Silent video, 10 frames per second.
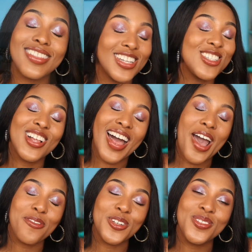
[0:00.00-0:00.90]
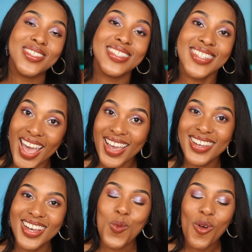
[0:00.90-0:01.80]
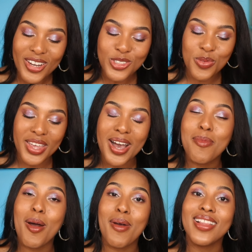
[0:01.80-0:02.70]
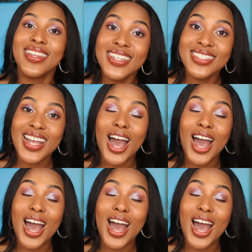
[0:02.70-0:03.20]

That's all I have for you today. What did you think about my list?